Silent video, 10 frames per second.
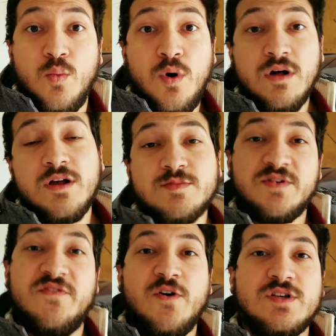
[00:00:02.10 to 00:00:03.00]
Welcome
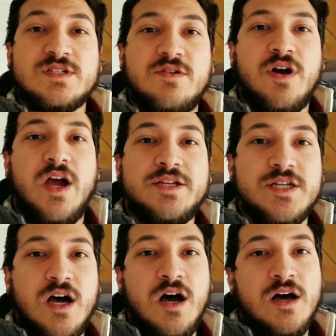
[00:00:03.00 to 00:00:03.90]
to Focus
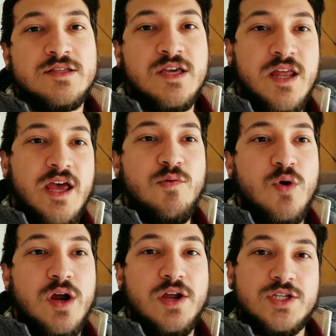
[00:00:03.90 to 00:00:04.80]
Garage. Today
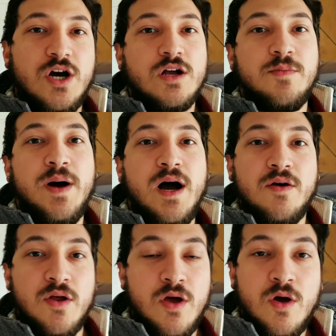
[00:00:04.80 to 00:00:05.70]
we're going to talk
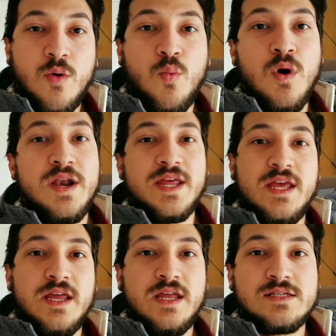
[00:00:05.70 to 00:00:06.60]
about what
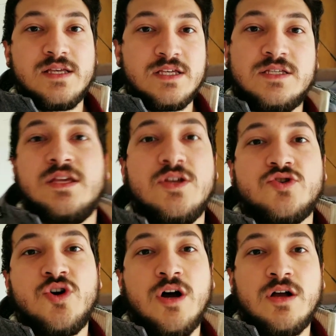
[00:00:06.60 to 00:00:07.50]
is a city
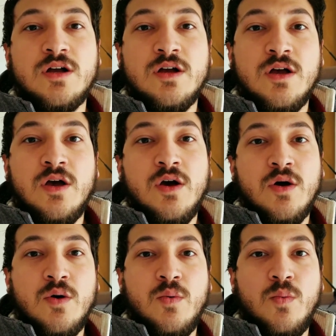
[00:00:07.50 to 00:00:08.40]
truck,
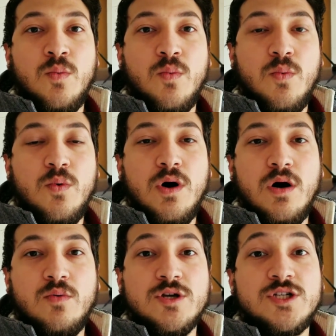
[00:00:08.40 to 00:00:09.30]

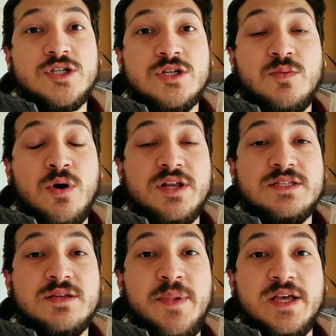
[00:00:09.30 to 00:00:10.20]
what
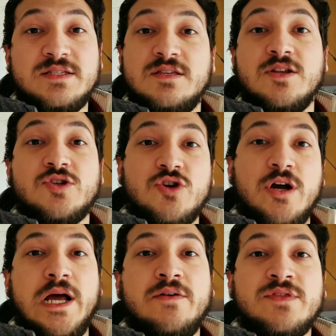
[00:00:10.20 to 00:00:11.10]
is the best city
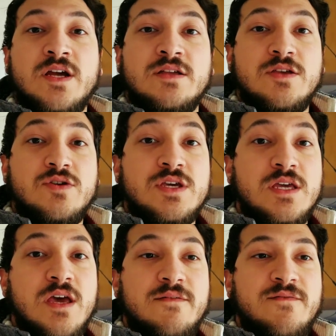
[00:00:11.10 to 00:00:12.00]
truck out there that you
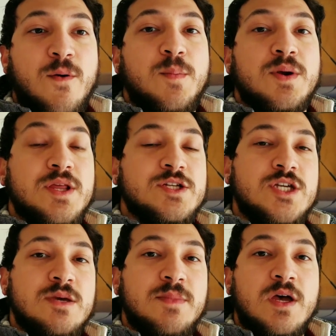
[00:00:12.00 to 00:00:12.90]
can get for pretty
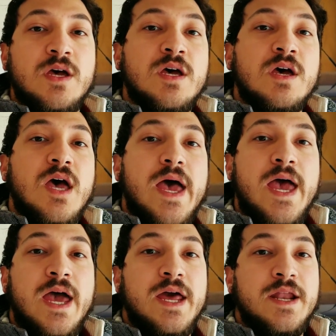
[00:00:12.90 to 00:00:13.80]
cheap.
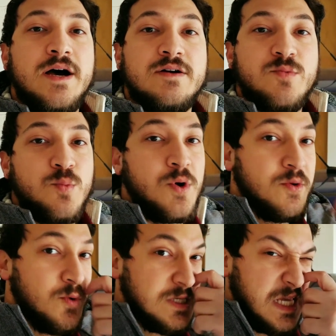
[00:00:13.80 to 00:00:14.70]
And
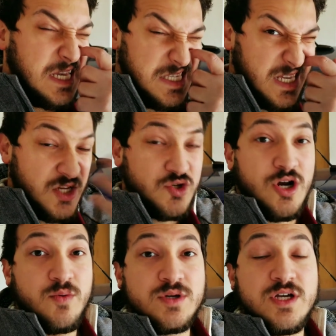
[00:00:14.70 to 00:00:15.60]
when we say city
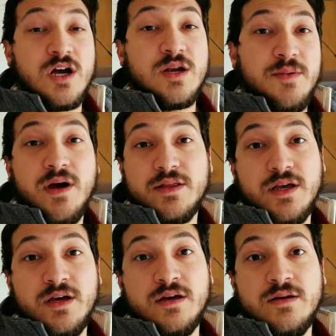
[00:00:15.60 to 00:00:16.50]
truck, we're talking
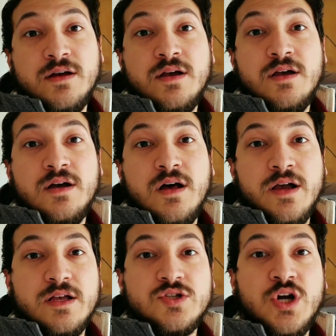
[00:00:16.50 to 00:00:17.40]
about
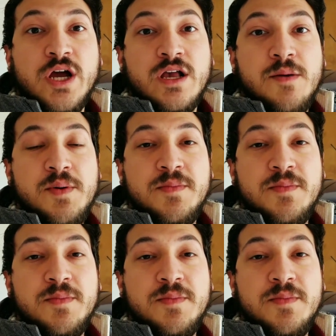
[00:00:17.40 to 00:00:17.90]
like a truck